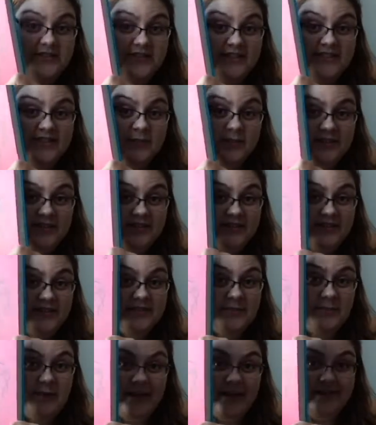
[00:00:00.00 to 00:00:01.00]
This one's
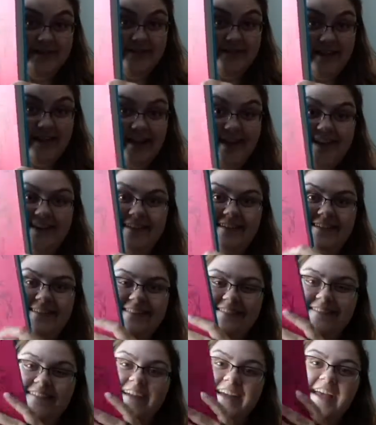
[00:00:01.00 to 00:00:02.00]
the pink side
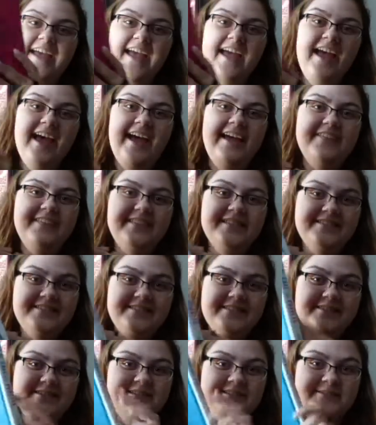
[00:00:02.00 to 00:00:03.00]
and this
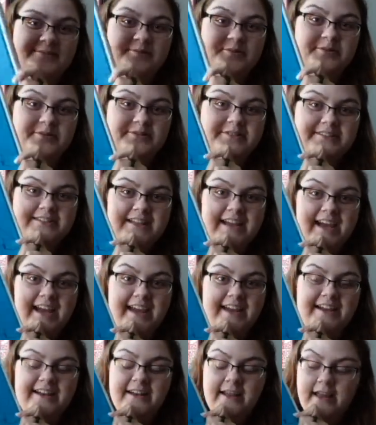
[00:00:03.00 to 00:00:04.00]
is the blue
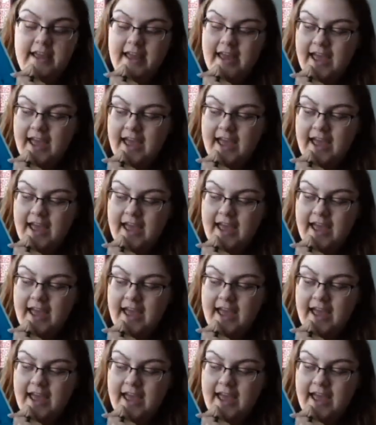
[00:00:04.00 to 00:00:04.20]
side.